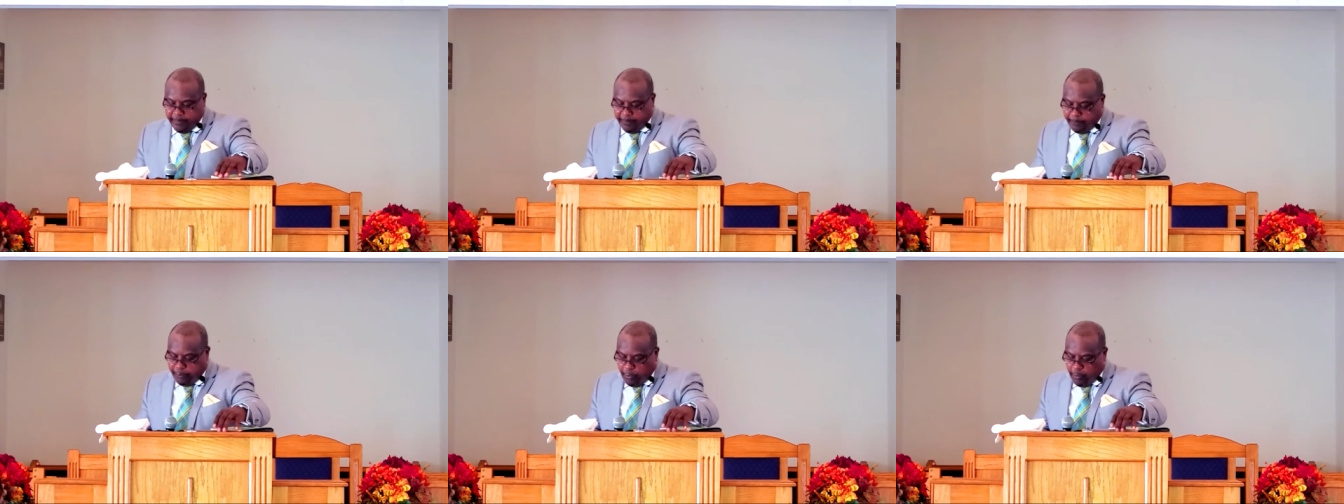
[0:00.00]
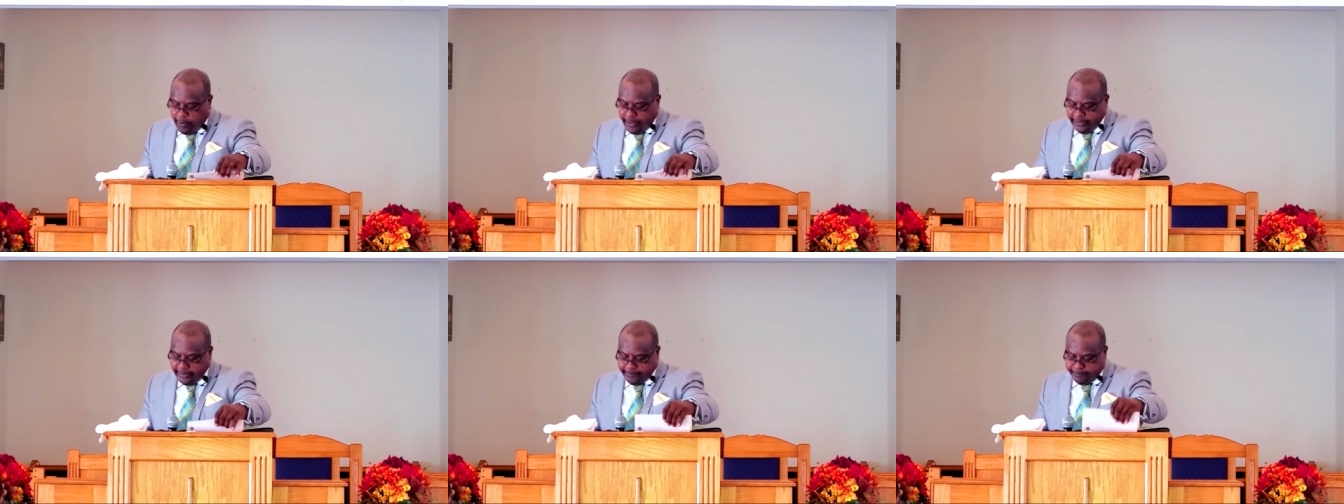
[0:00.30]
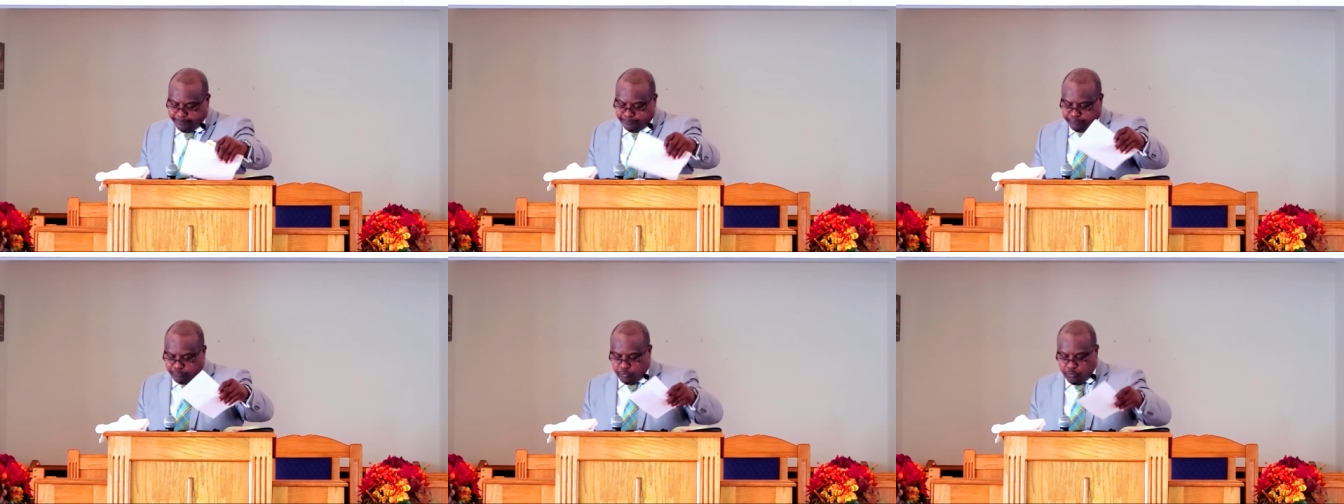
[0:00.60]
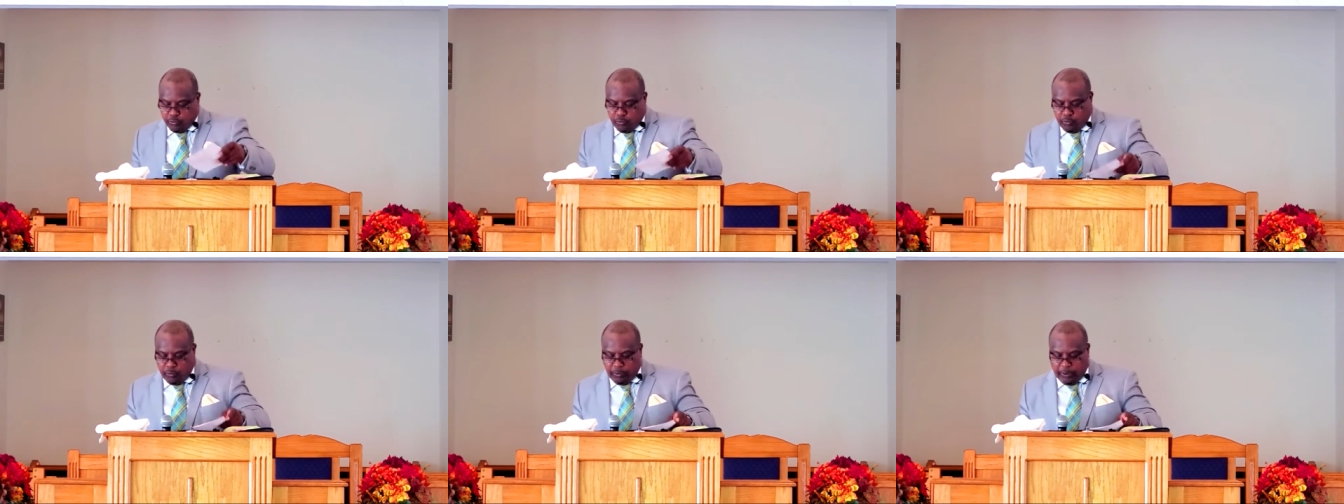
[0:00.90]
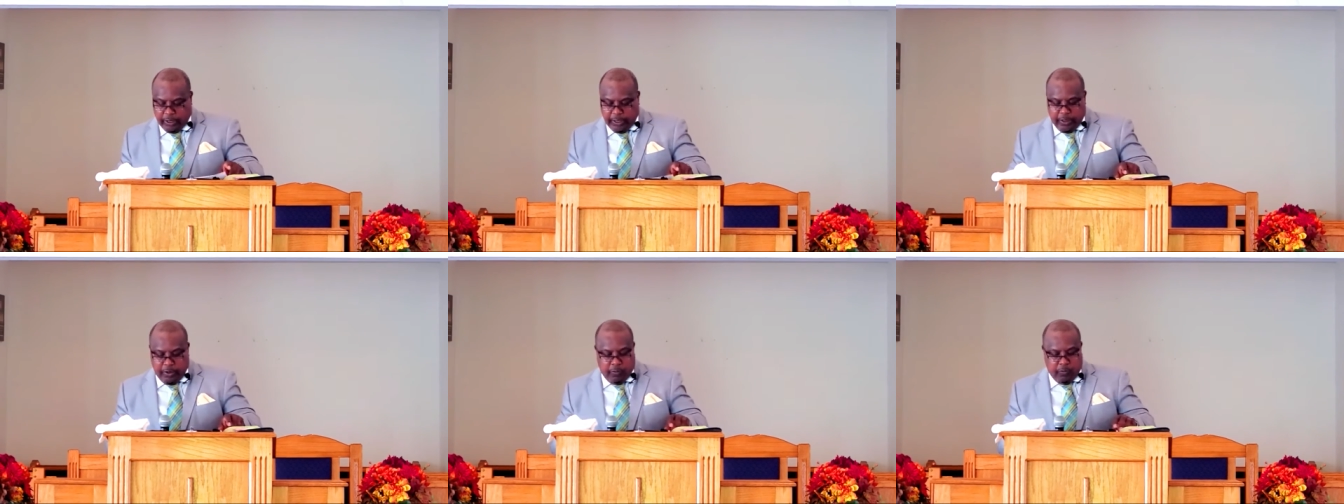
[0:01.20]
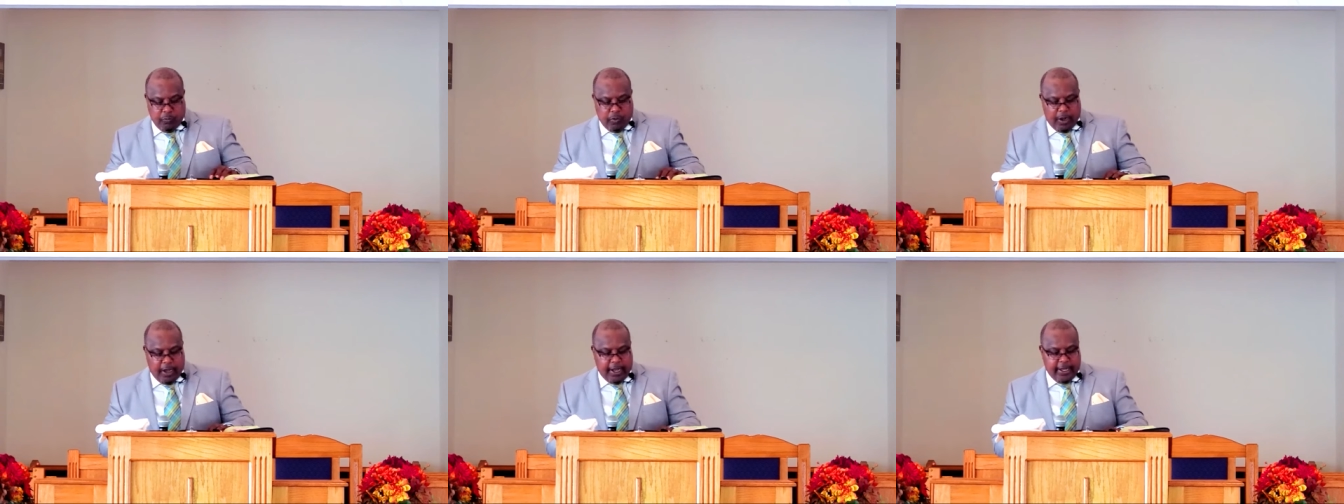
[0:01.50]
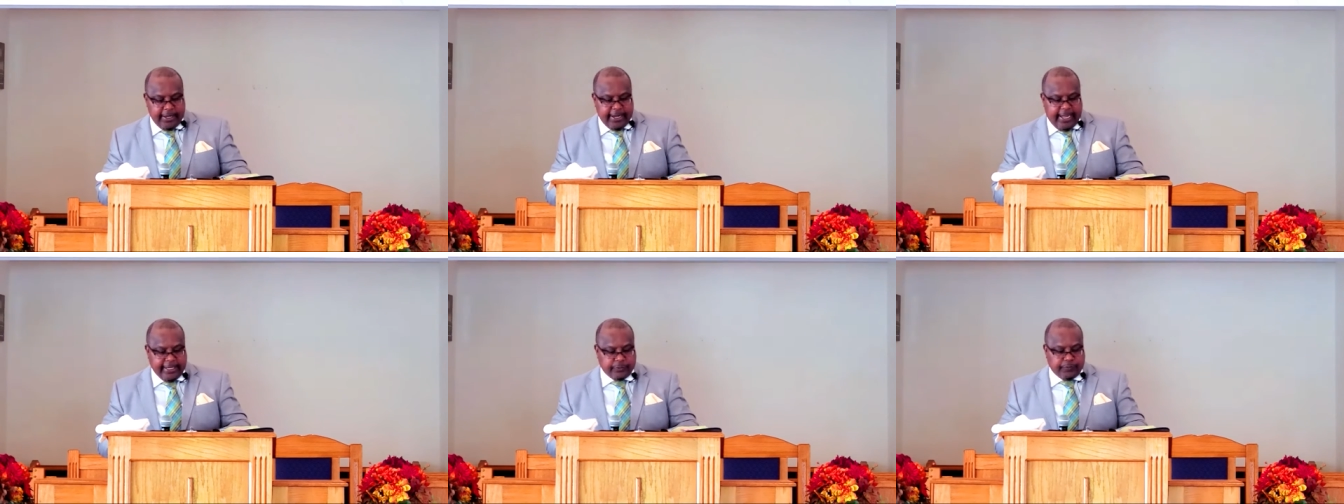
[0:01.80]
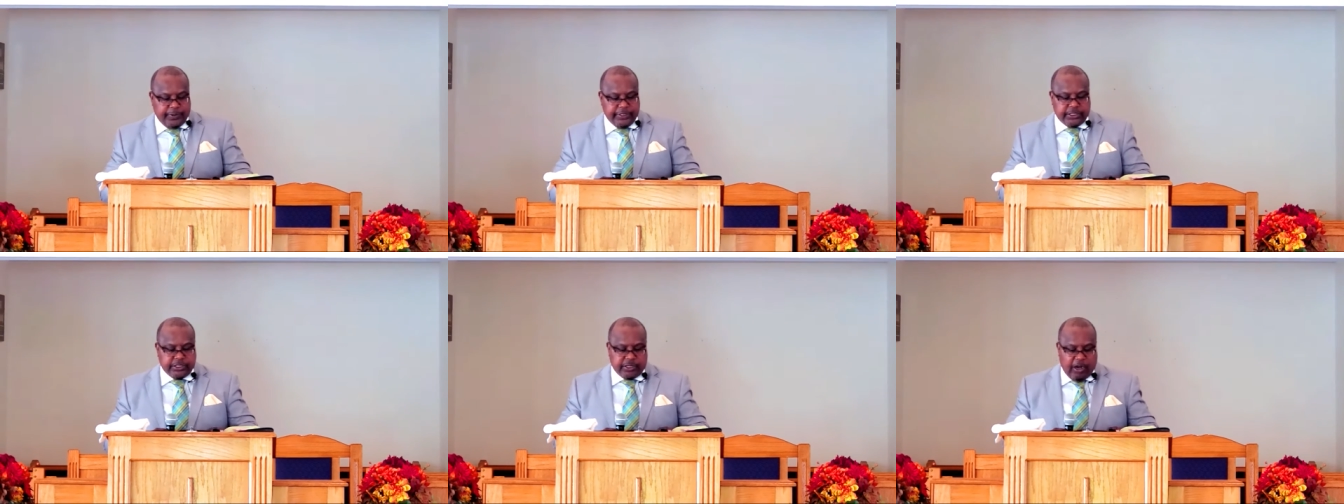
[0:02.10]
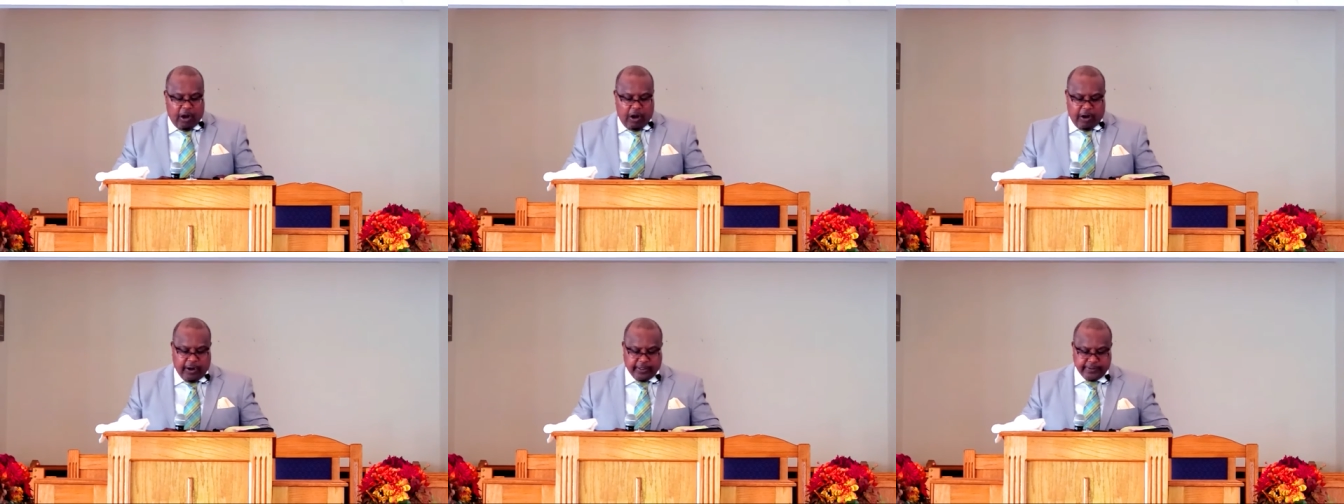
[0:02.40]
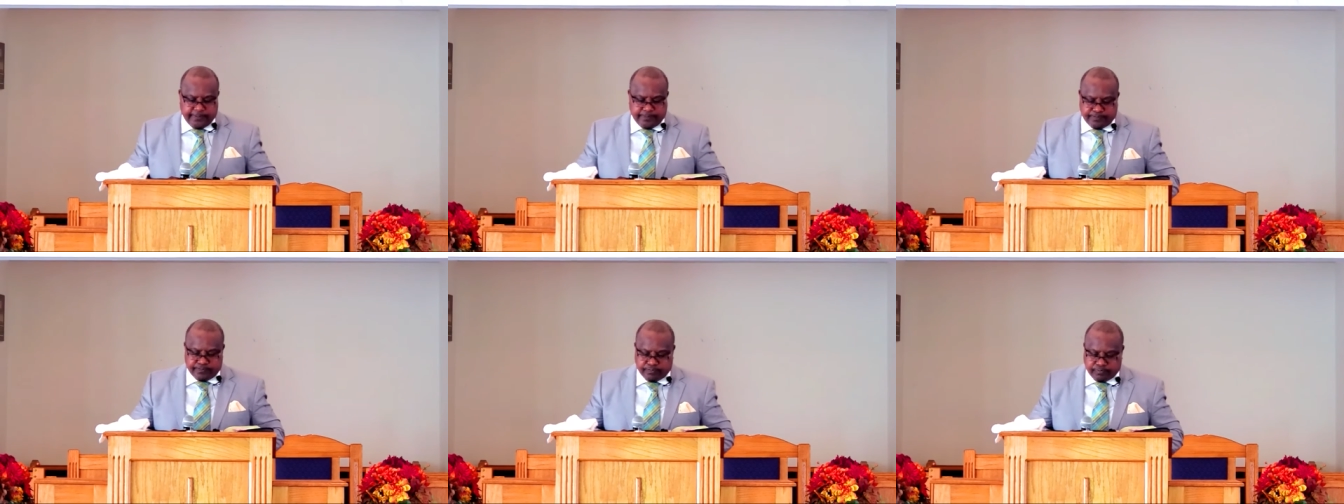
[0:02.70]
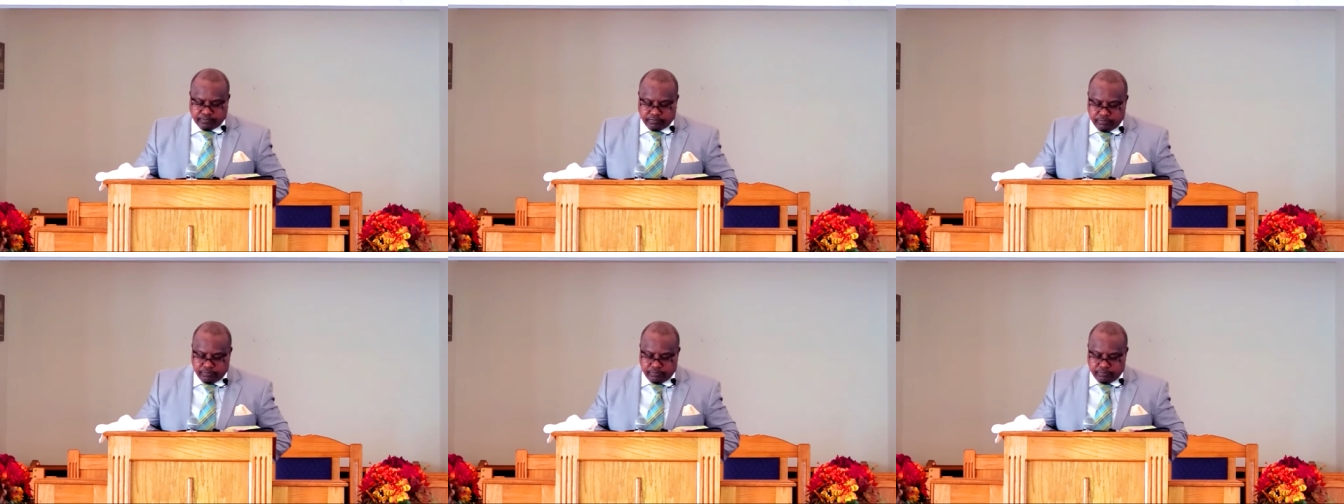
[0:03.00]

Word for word: point one as we start.